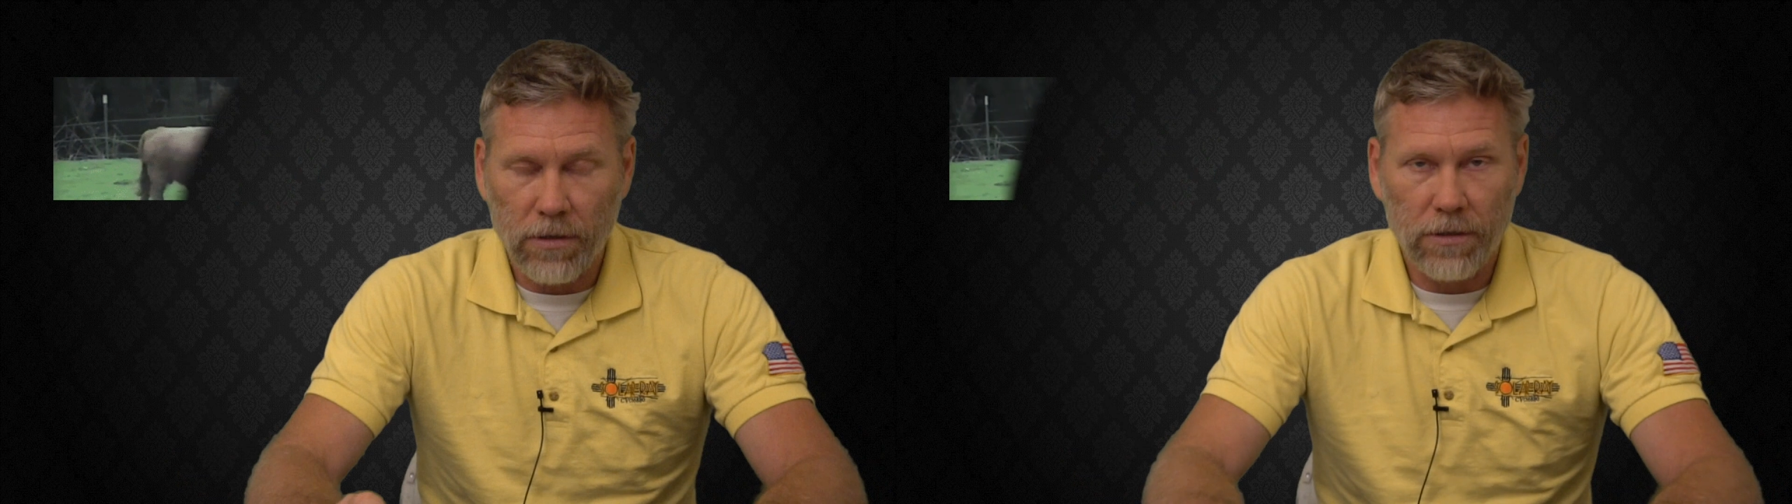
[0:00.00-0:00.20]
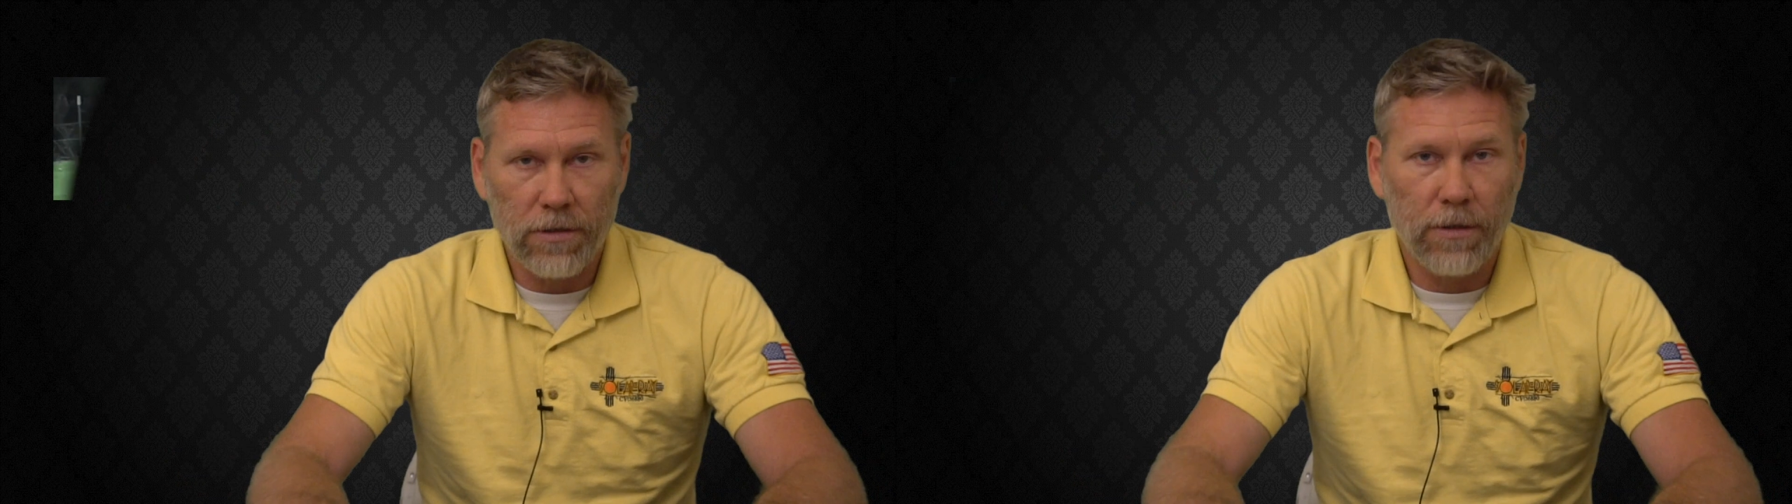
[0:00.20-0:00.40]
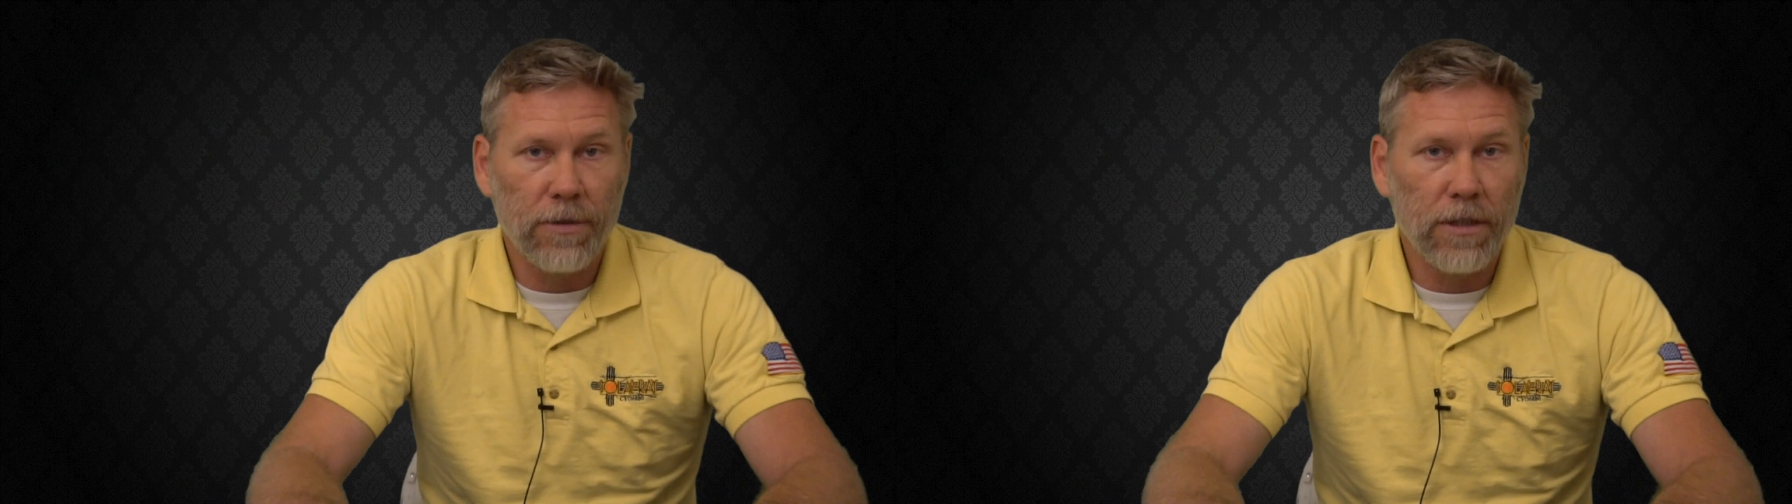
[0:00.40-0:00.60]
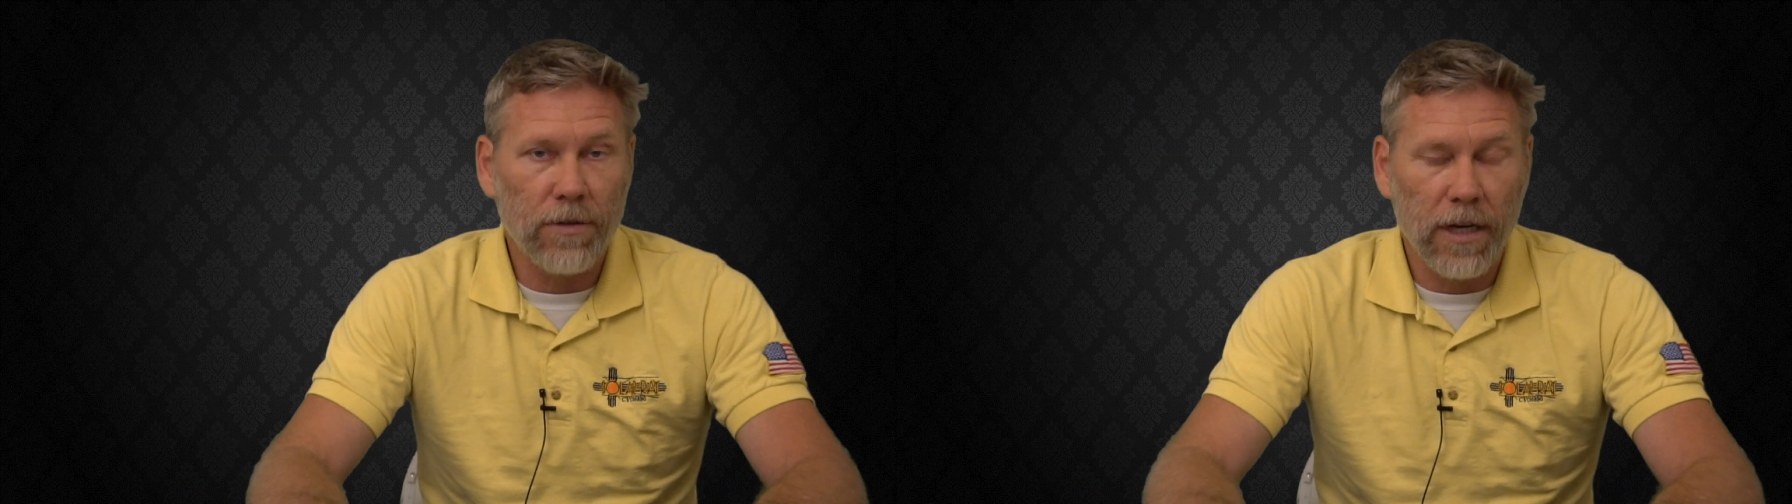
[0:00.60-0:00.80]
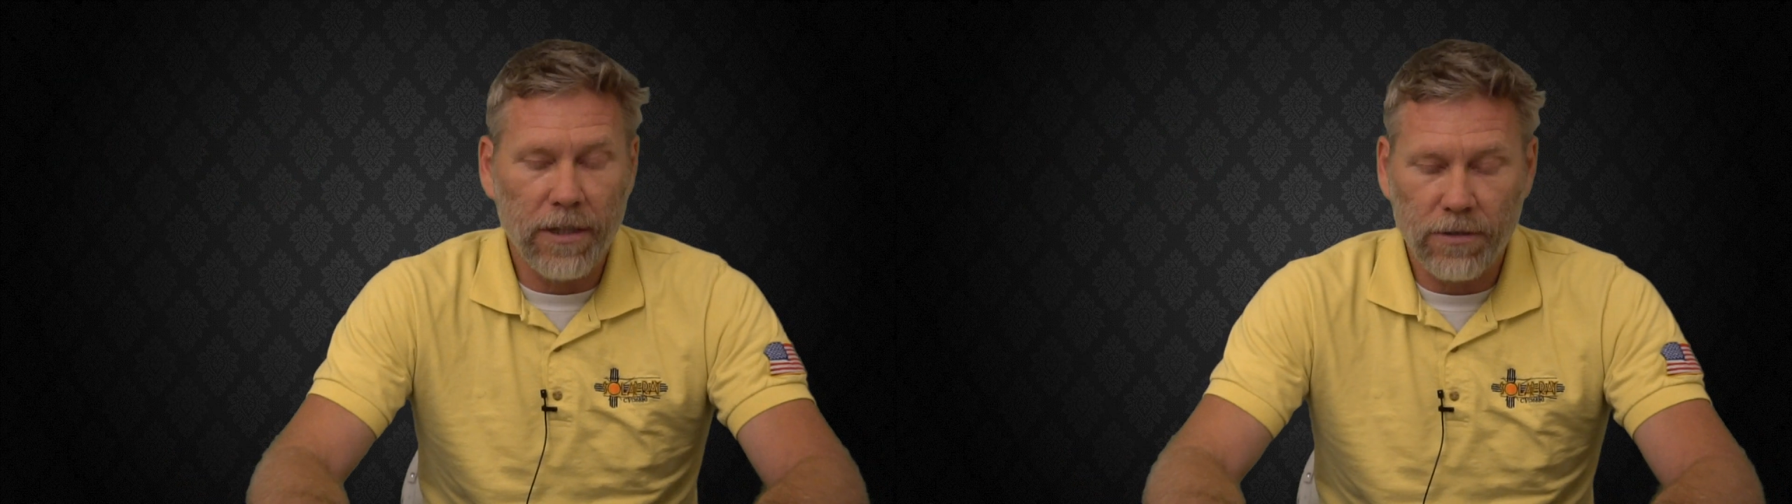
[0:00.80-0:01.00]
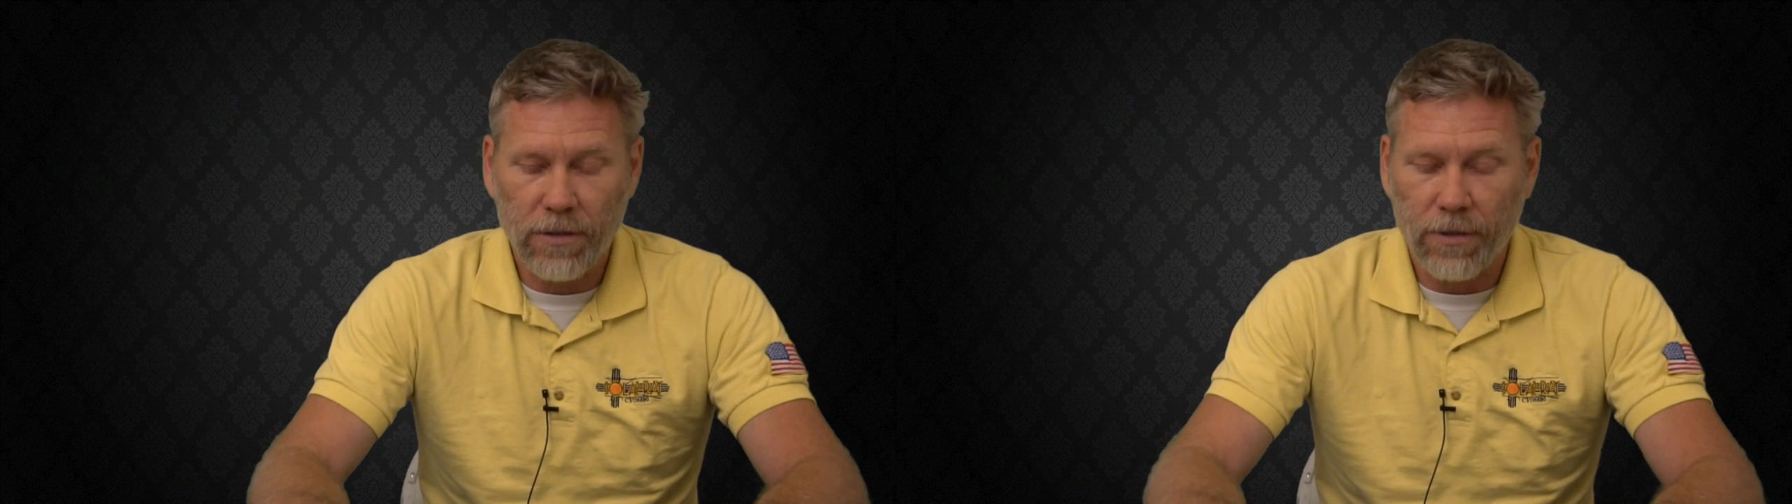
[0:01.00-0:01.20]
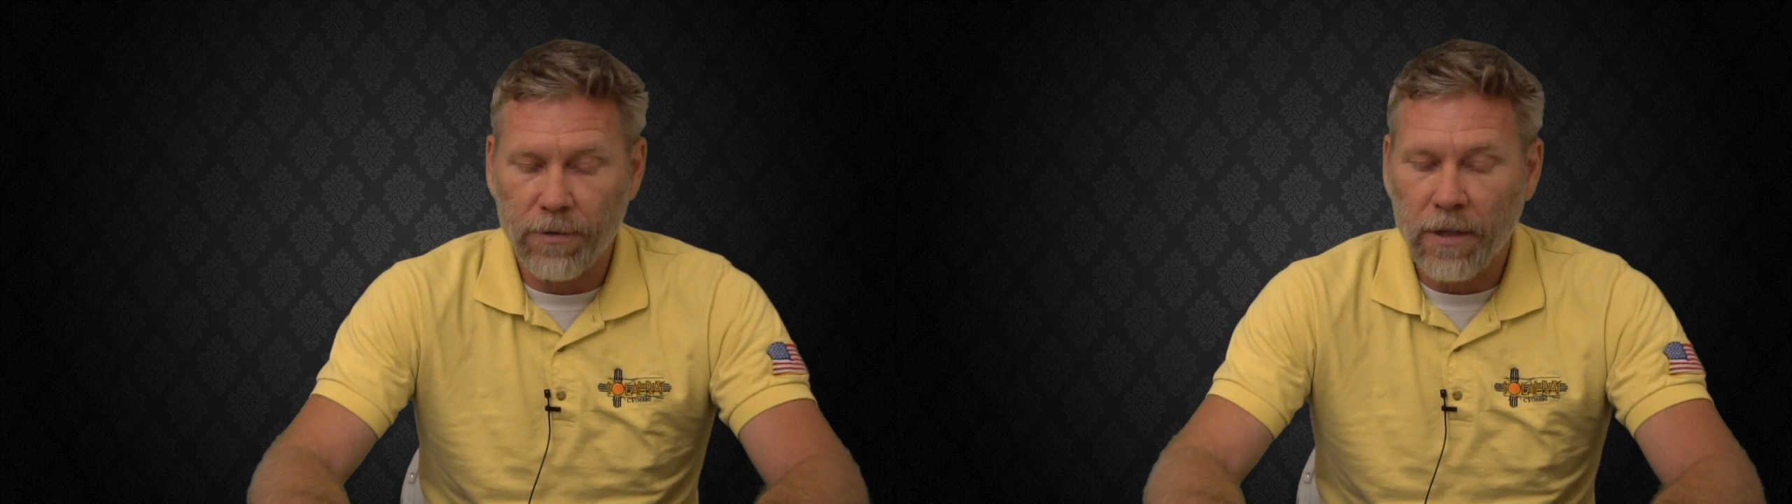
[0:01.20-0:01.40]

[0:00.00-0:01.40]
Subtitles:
or something, right? So